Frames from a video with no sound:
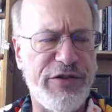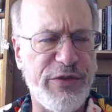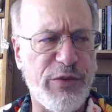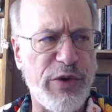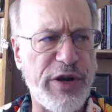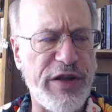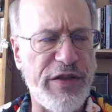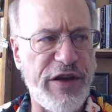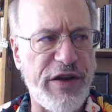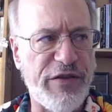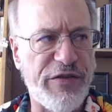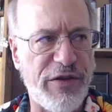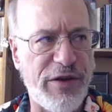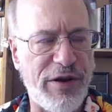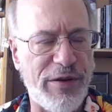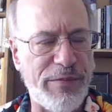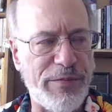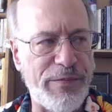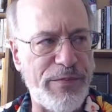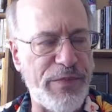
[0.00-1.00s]
working there
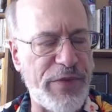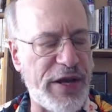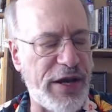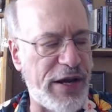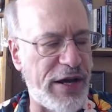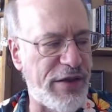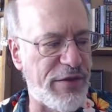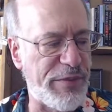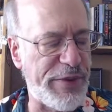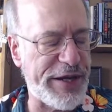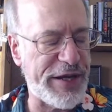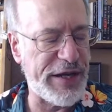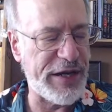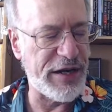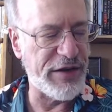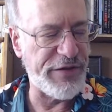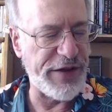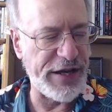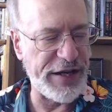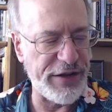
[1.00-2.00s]
from the beginning
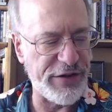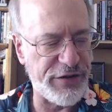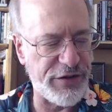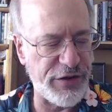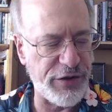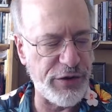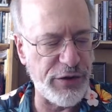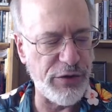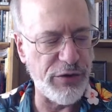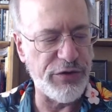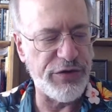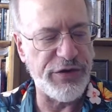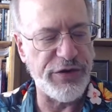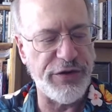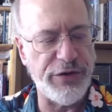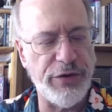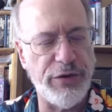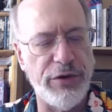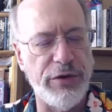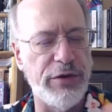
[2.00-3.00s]
of '82
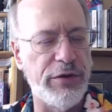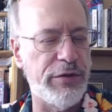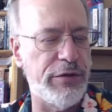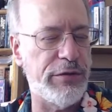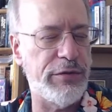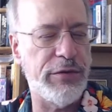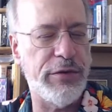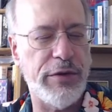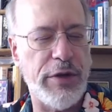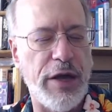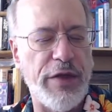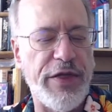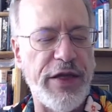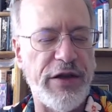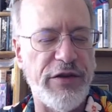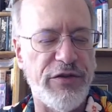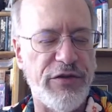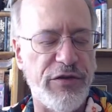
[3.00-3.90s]
till I think